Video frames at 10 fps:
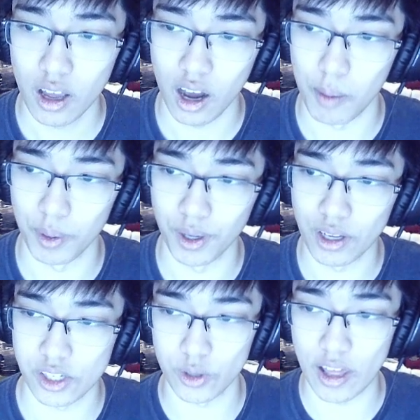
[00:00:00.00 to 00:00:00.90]

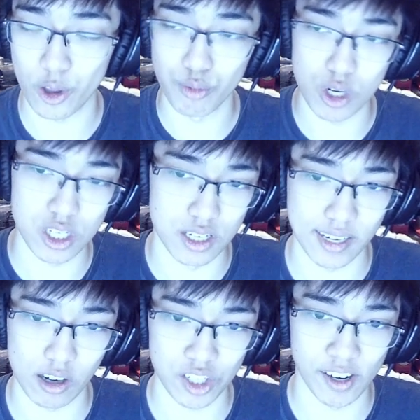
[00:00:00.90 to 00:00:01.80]
And so now they're forced to
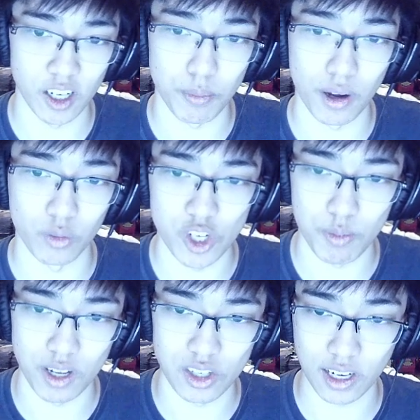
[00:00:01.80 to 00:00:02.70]
take out Terriermon, which
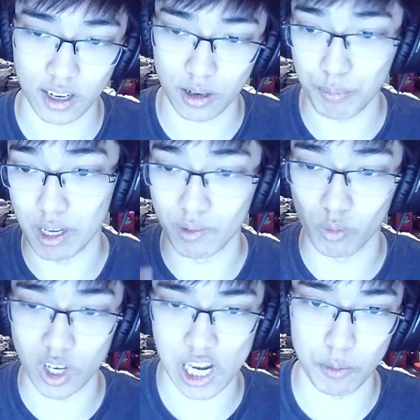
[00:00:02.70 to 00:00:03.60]
means they could be
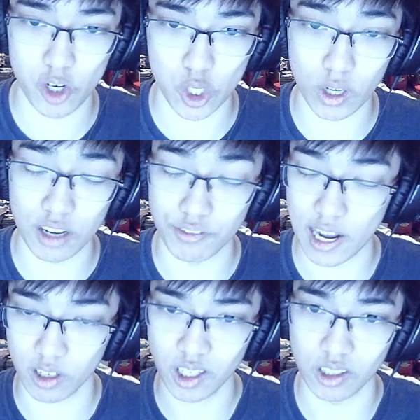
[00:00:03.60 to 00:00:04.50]
1 tamer short of
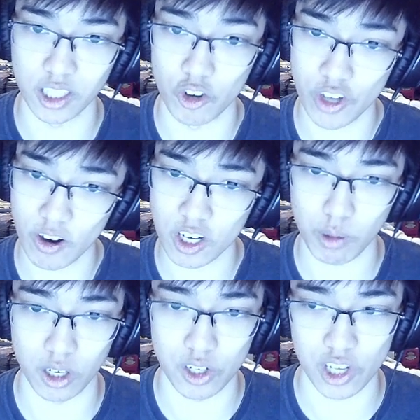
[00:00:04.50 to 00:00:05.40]
now killing your
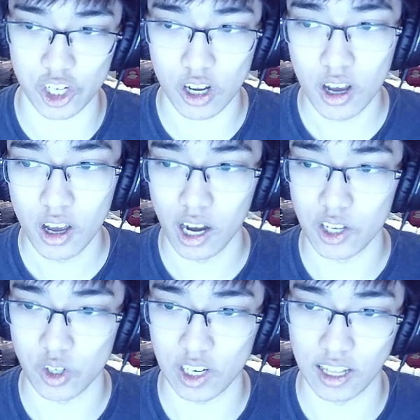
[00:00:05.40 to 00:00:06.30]
Ceresmon or such.
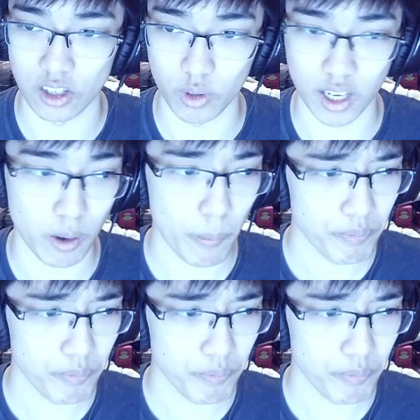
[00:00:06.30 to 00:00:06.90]
So take that into account.